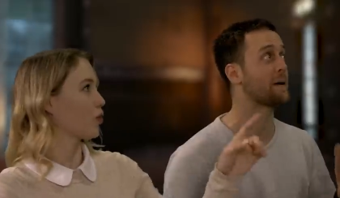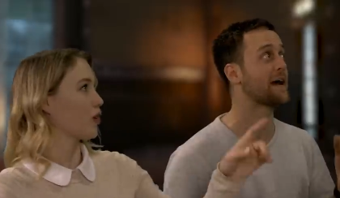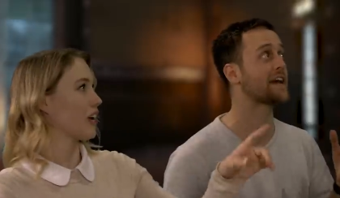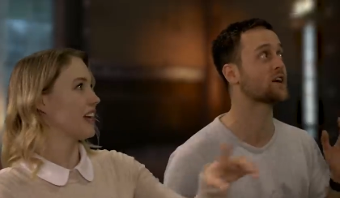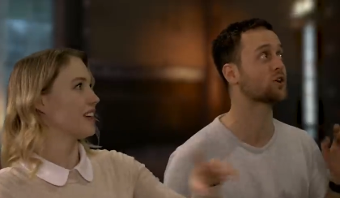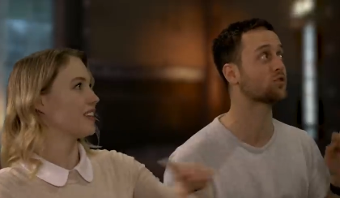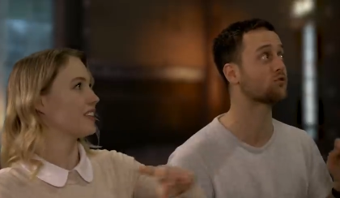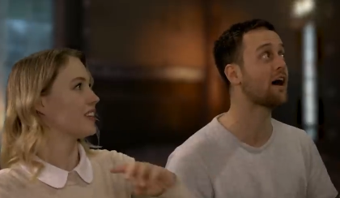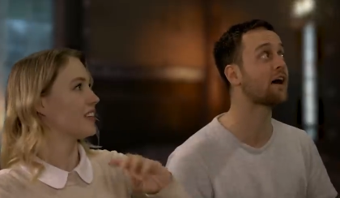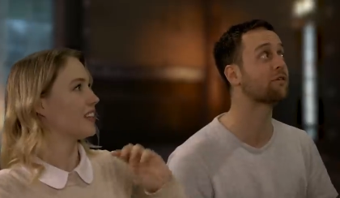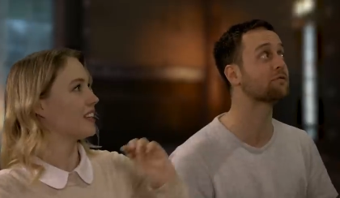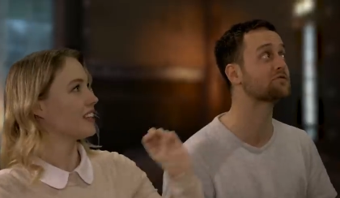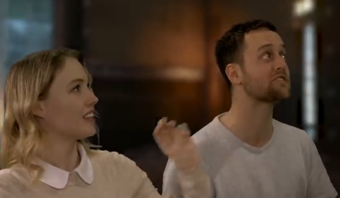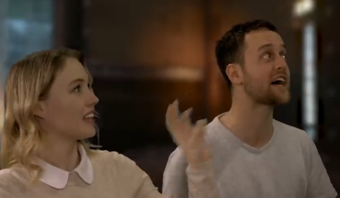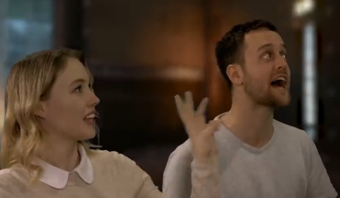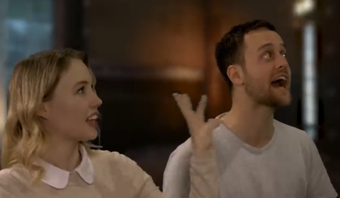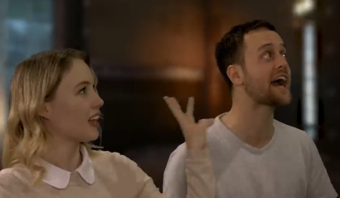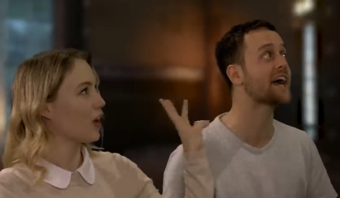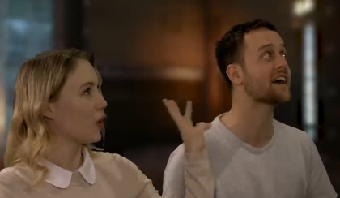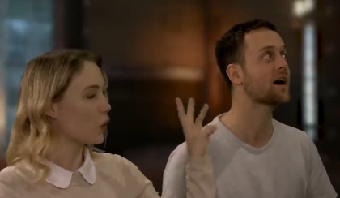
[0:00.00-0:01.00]
Speaker 1: Nine Hells is a
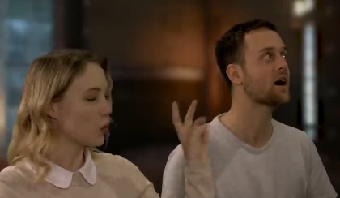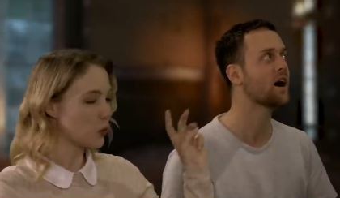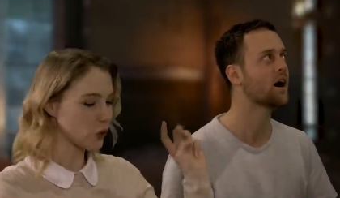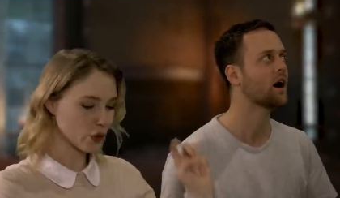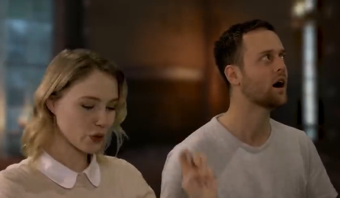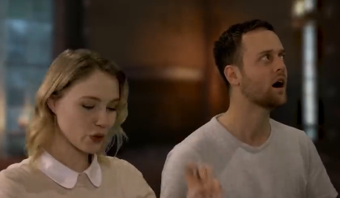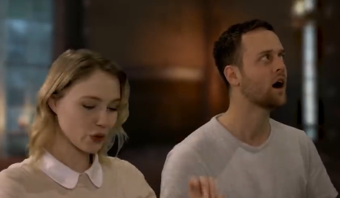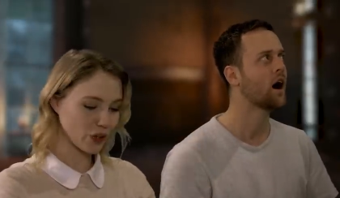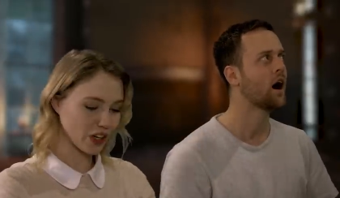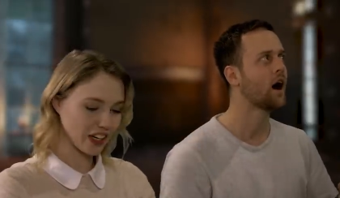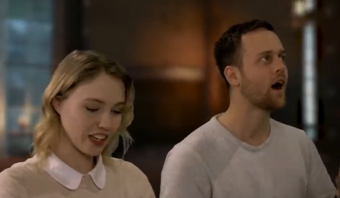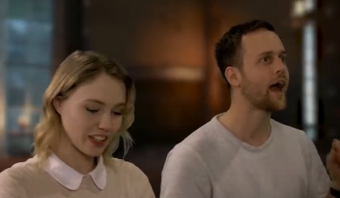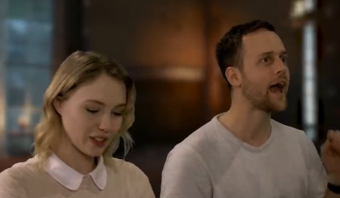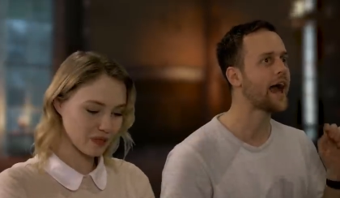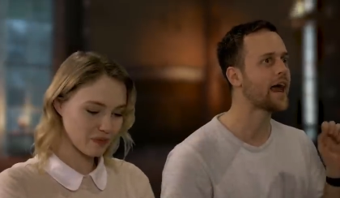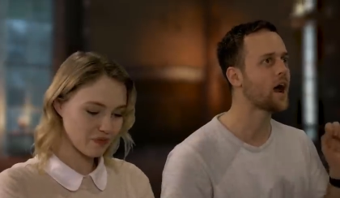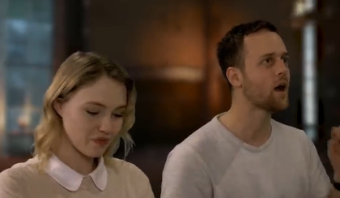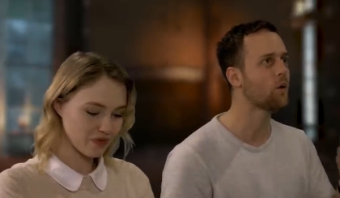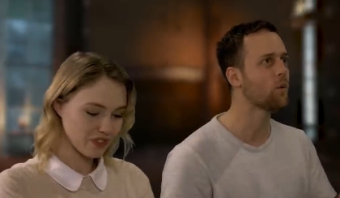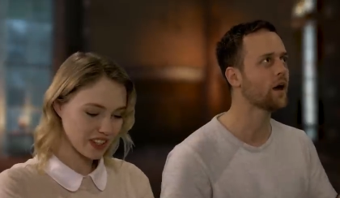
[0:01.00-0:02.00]
place where evil
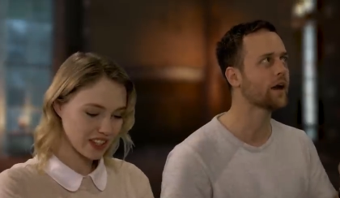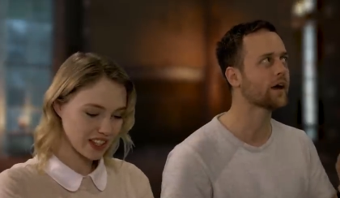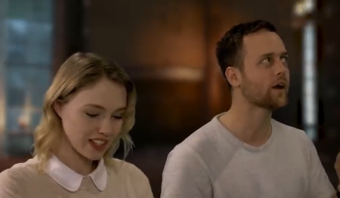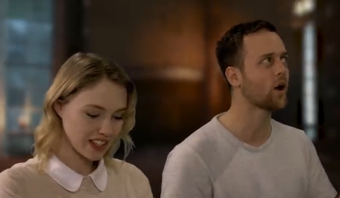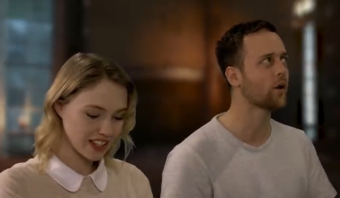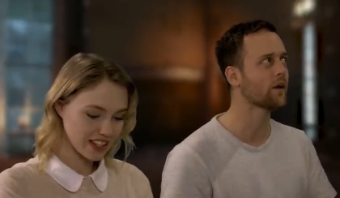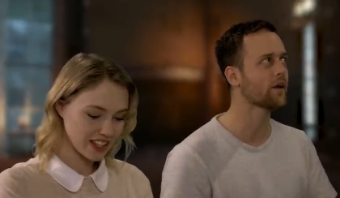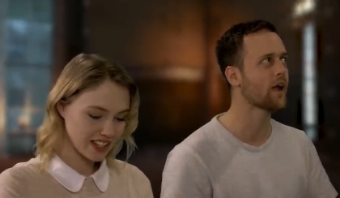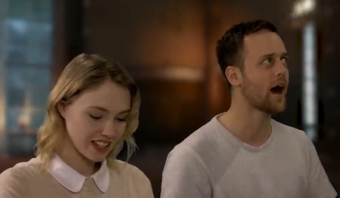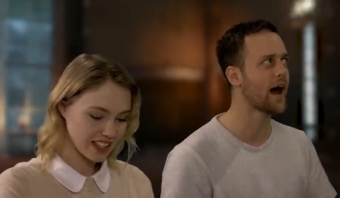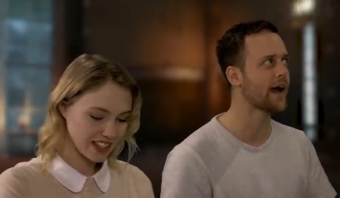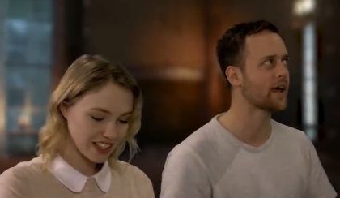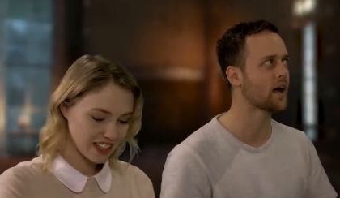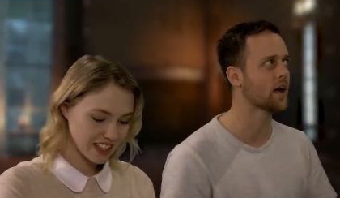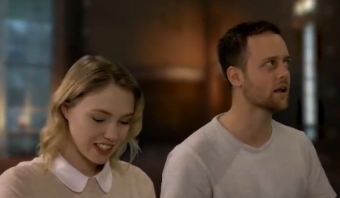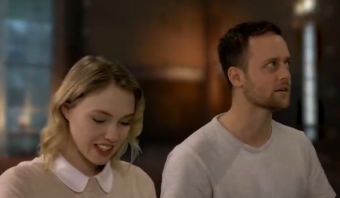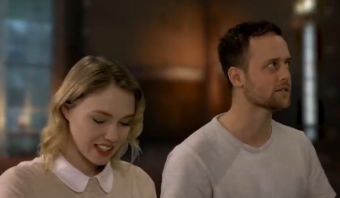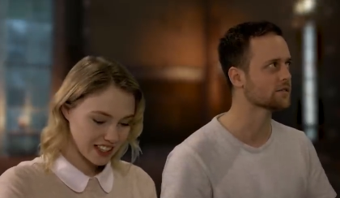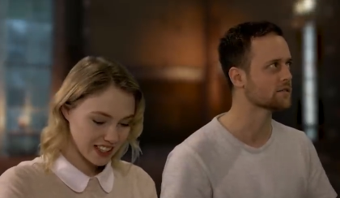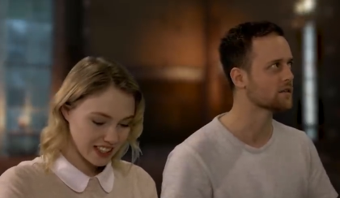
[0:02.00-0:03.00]
people go. And I want to go to
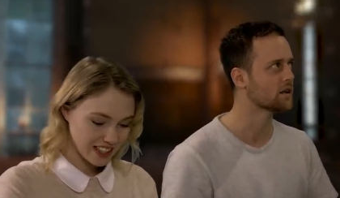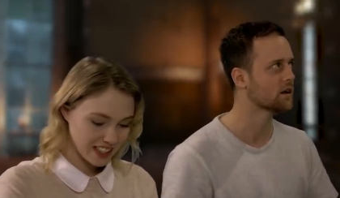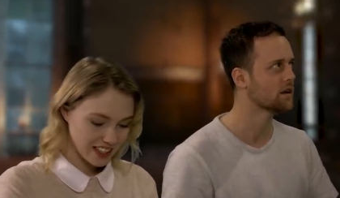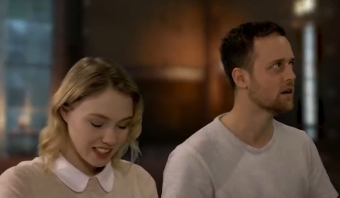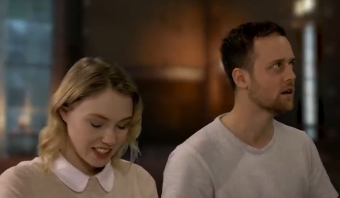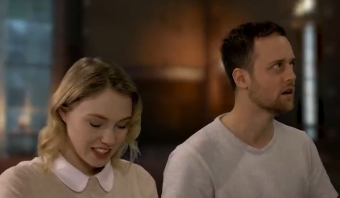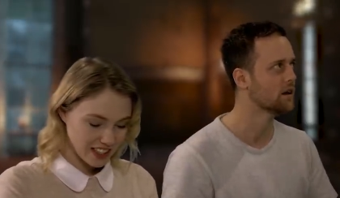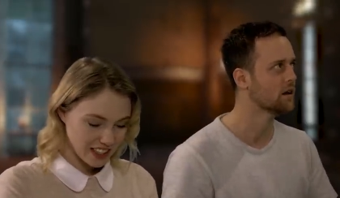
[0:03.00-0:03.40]
Nine Hells.